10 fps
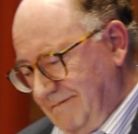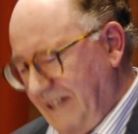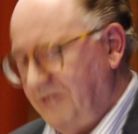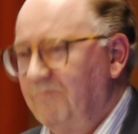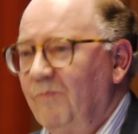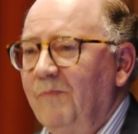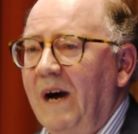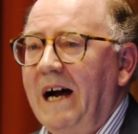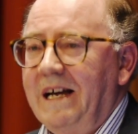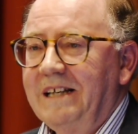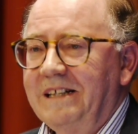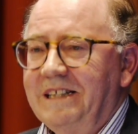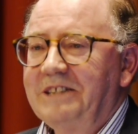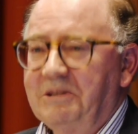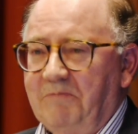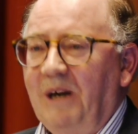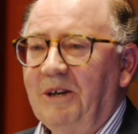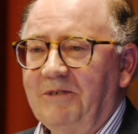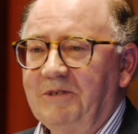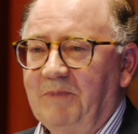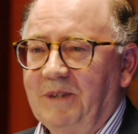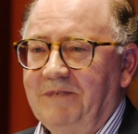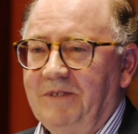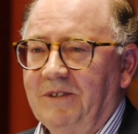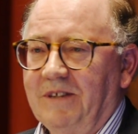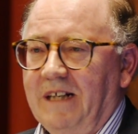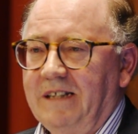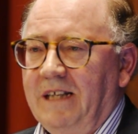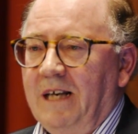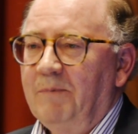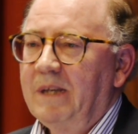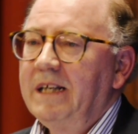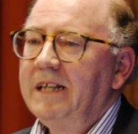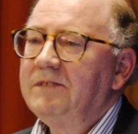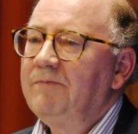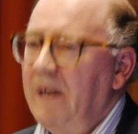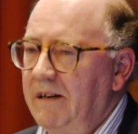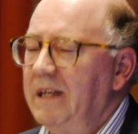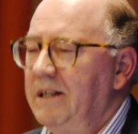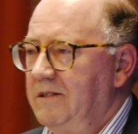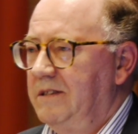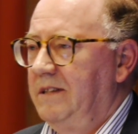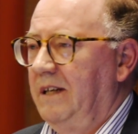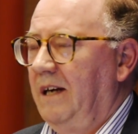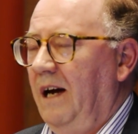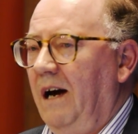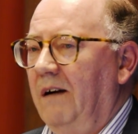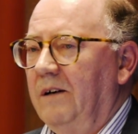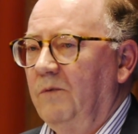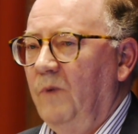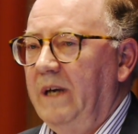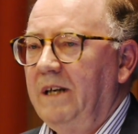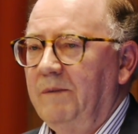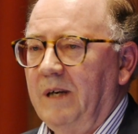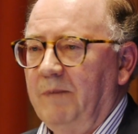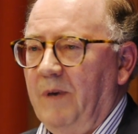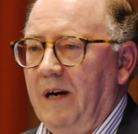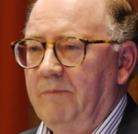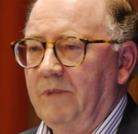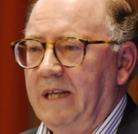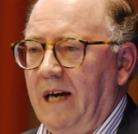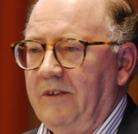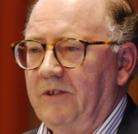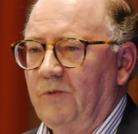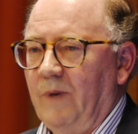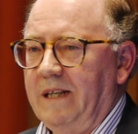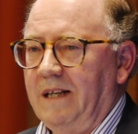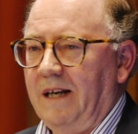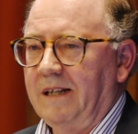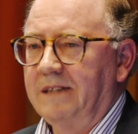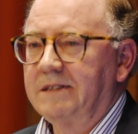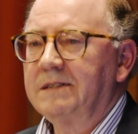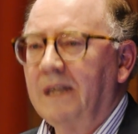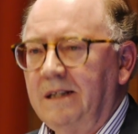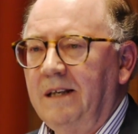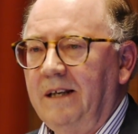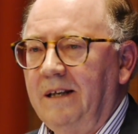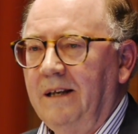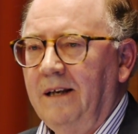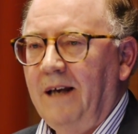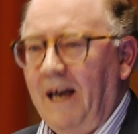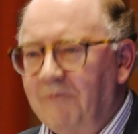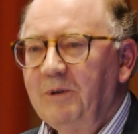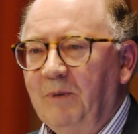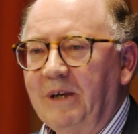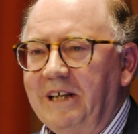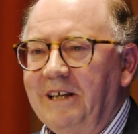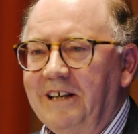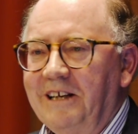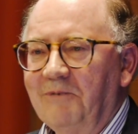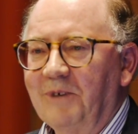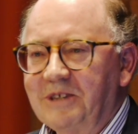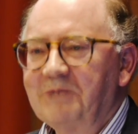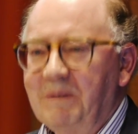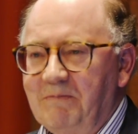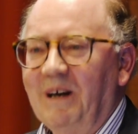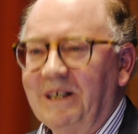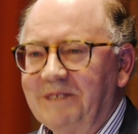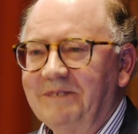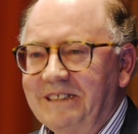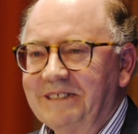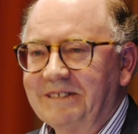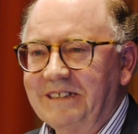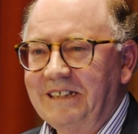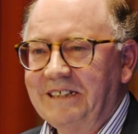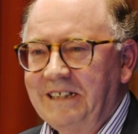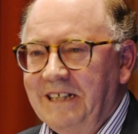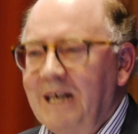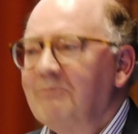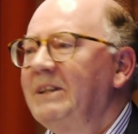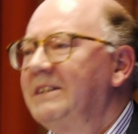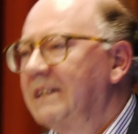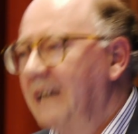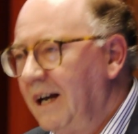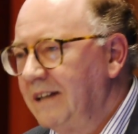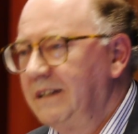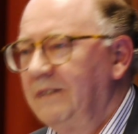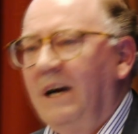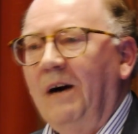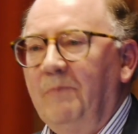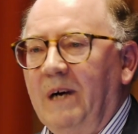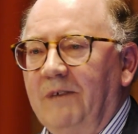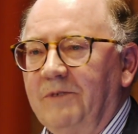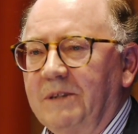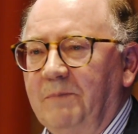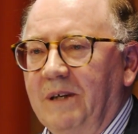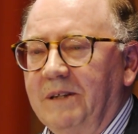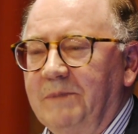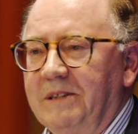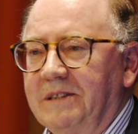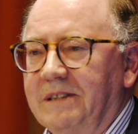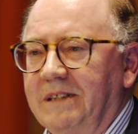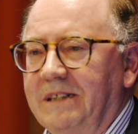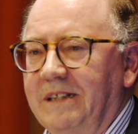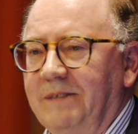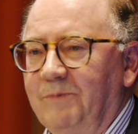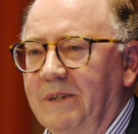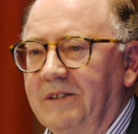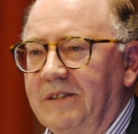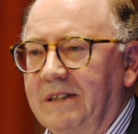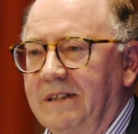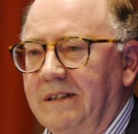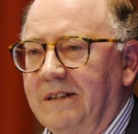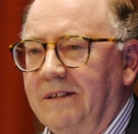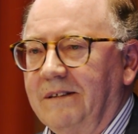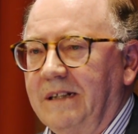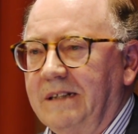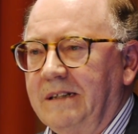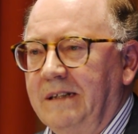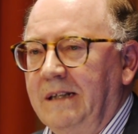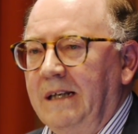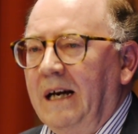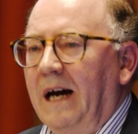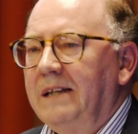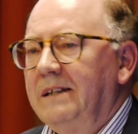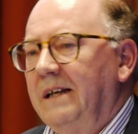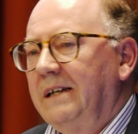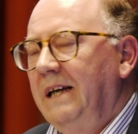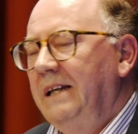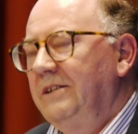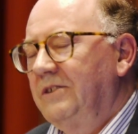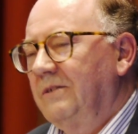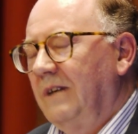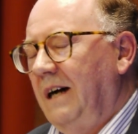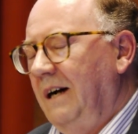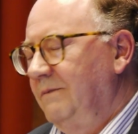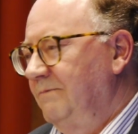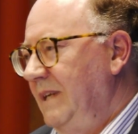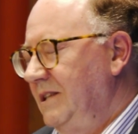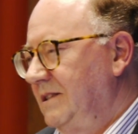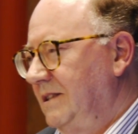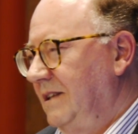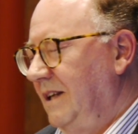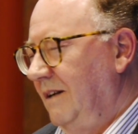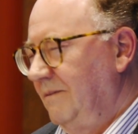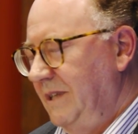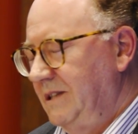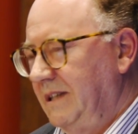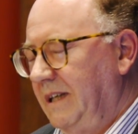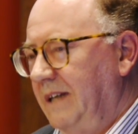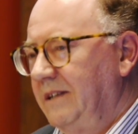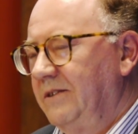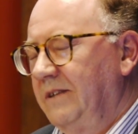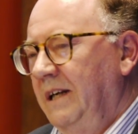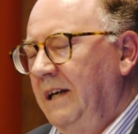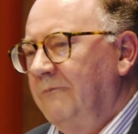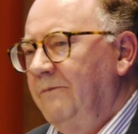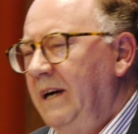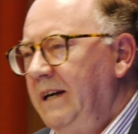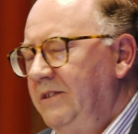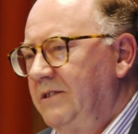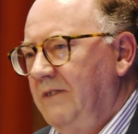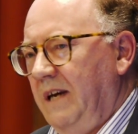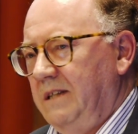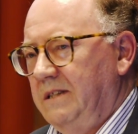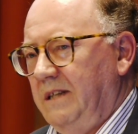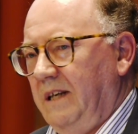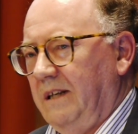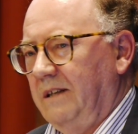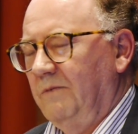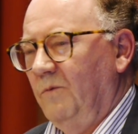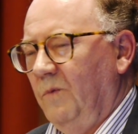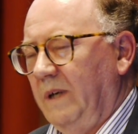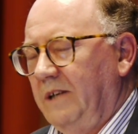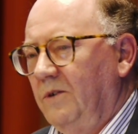a biographer's point of view, all right. But it's very interesting how when a poem gathers weight like that, suddenly everybody wants to be part of it, all right? But it's a guarantee of how powerful the poem is it brings in, all right? And again, I've mentioned, and I've mentioned again, this very strange thing, what I